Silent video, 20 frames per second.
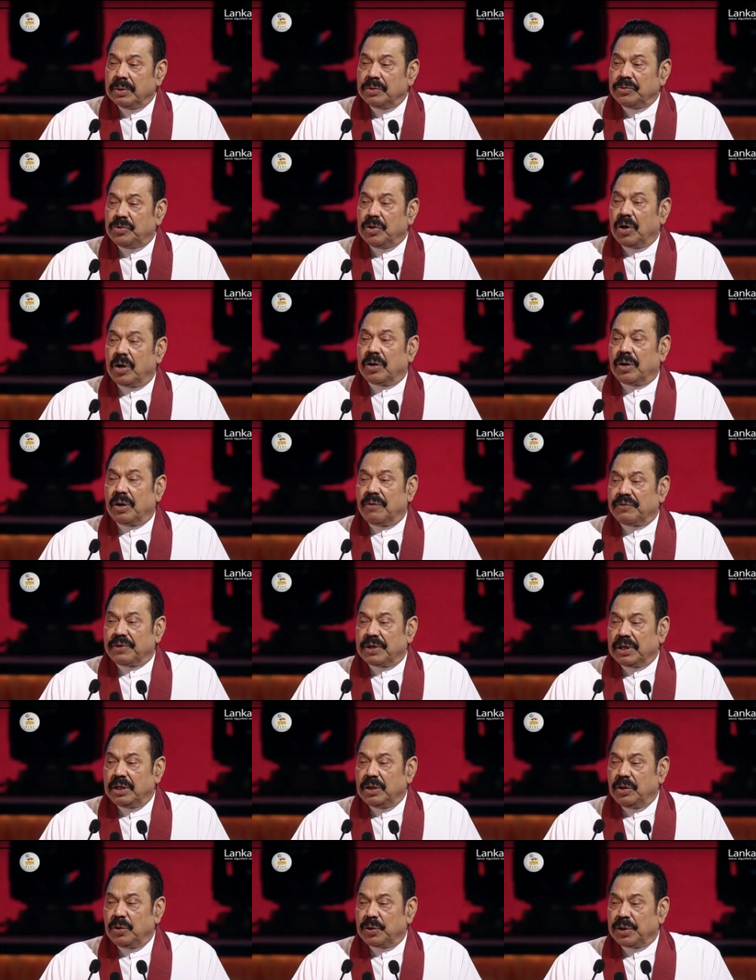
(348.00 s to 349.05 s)
the
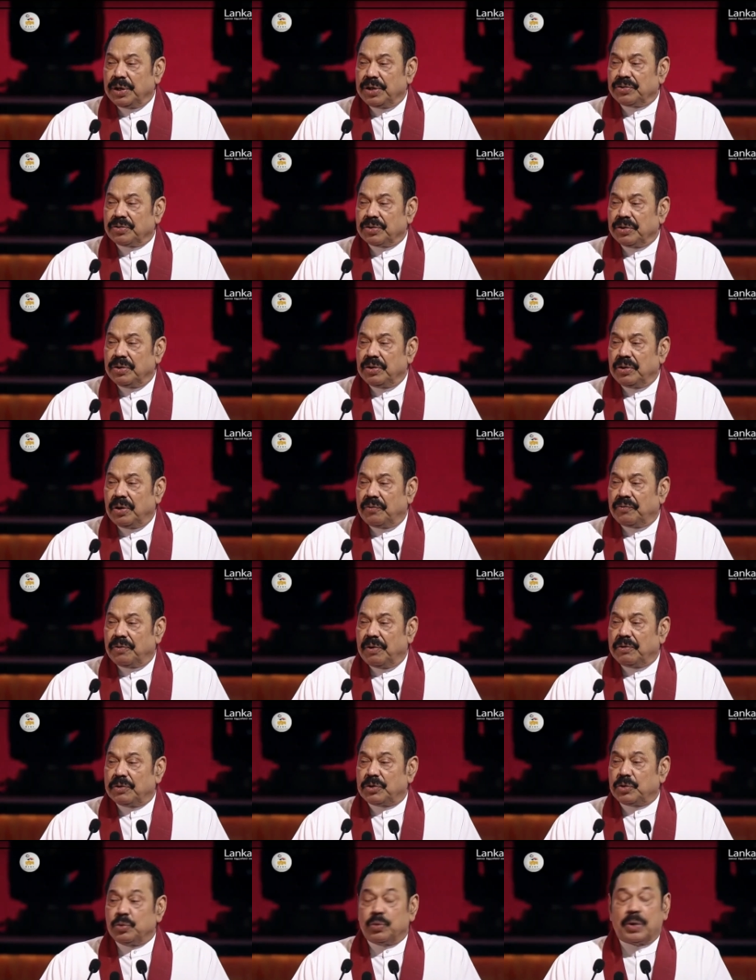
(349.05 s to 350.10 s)
geographical location of
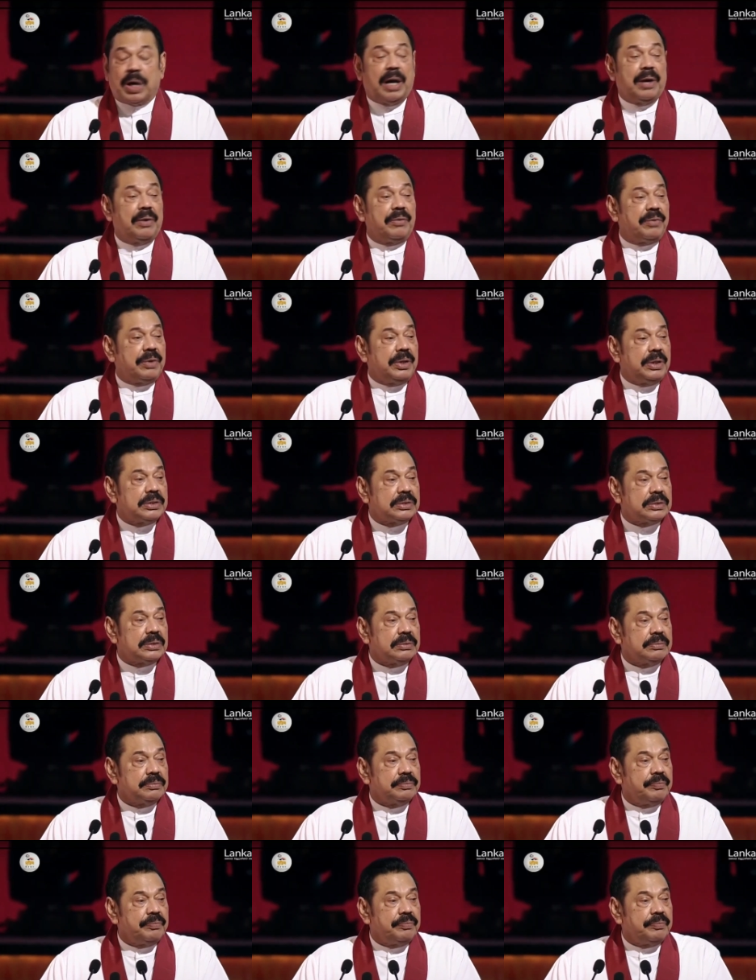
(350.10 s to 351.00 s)
our two countries